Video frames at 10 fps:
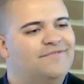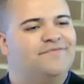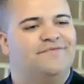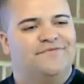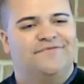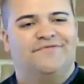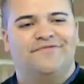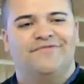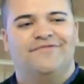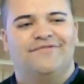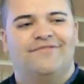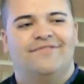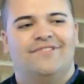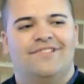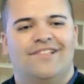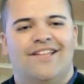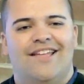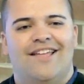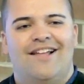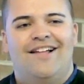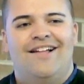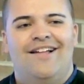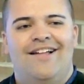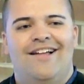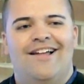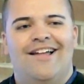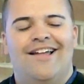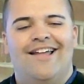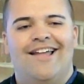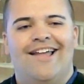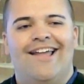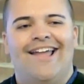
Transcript: [no speech]